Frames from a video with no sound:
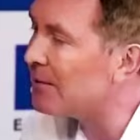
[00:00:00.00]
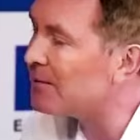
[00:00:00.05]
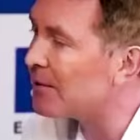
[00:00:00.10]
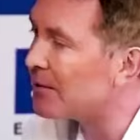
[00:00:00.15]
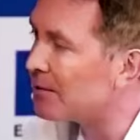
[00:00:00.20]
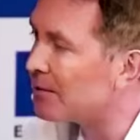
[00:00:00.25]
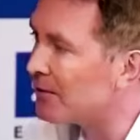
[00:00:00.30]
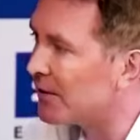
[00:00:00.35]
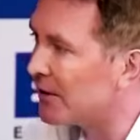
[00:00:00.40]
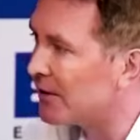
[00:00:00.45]

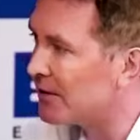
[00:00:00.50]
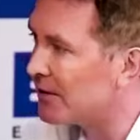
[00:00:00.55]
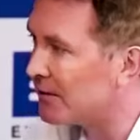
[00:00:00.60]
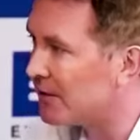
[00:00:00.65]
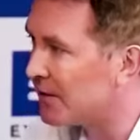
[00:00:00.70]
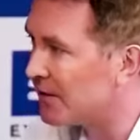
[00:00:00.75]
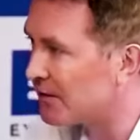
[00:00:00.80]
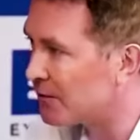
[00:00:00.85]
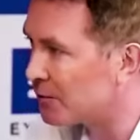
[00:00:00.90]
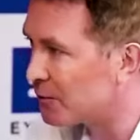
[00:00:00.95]
He's not
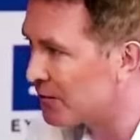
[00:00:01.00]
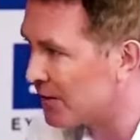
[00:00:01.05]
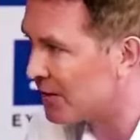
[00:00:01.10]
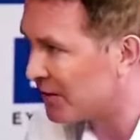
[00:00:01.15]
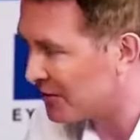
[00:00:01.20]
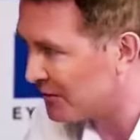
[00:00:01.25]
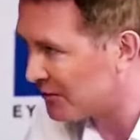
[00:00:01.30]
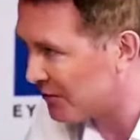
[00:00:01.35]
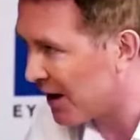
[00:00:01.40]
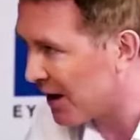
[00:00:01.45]
just some guy
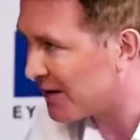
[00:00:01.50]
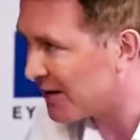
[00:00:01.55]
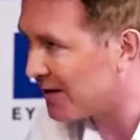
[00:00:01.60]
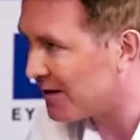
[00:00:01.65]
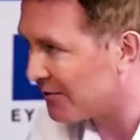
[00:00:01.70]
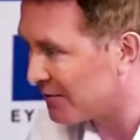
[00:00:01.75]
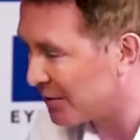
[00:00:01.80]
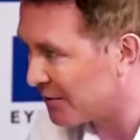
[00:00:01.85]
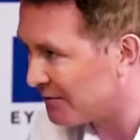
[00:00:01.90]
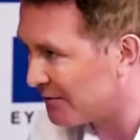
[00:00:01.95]
ranting on
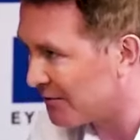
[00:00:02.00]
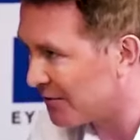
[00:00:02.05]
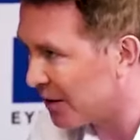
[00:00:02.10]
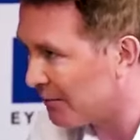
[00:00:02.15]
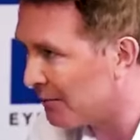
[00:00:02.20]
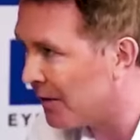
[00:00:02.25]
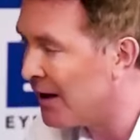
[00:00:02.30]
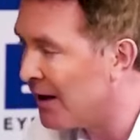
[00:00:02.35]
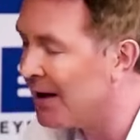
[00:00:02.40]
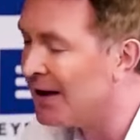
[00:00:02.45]
a
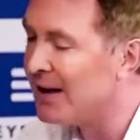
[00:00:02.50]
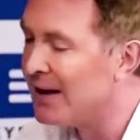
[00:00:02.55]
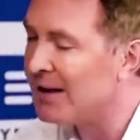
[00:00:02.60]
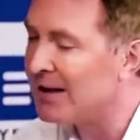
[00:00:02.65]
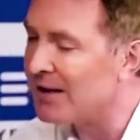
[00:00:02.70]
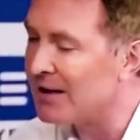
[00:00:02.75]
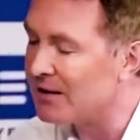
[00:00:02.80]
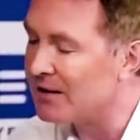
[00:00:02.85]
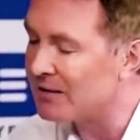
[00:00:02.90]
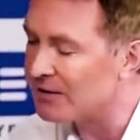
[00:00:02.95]
soapbox.
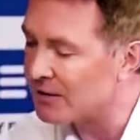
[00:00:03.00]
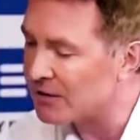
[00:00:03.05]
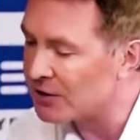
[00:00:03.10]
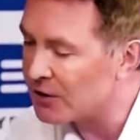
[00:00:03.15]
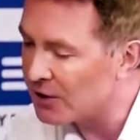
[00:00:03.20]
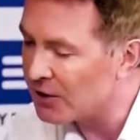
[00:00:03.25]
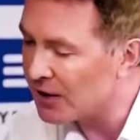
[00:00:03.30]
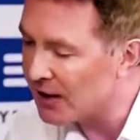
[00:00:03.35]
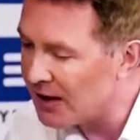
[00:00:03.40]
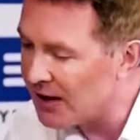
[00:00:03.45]
There
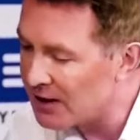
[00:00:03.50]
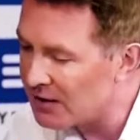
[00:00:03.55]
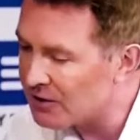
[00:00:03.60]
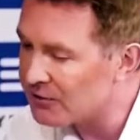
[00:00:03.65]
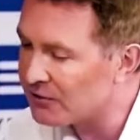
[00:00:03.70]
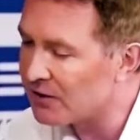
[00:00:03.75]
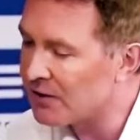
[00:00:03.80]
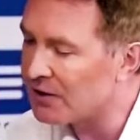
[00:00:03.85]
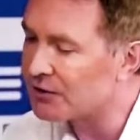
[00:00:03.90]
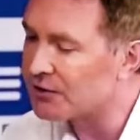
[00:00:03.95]
are solid
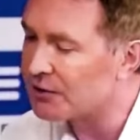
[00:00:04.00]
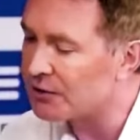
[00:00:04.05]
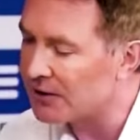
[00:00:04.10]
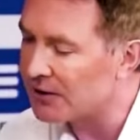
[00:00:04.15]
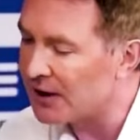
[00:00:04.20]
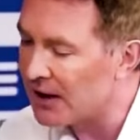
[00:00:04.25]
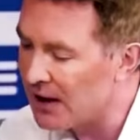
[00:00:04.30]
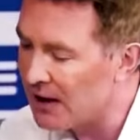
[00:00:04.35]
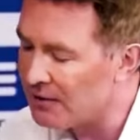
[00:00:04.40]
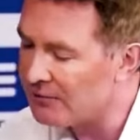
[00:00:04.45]
arguments
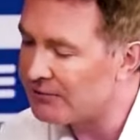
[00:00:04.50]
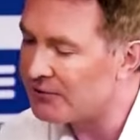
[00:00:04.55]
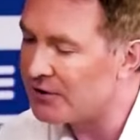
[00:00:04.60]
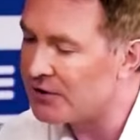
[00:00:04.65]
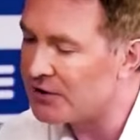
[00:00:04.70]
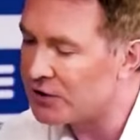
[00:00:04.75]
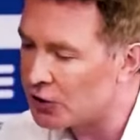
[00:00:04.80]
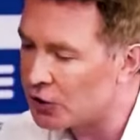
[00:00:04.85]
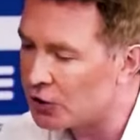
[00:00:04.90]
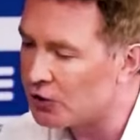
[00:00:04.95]
backed by
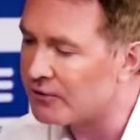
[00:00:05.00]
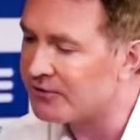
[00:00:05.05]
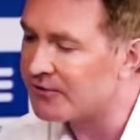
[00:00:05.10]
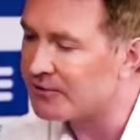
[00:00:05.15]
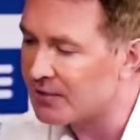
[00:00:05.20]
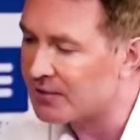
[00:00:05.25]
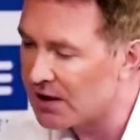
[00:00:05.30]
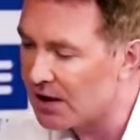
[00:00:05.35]
facts.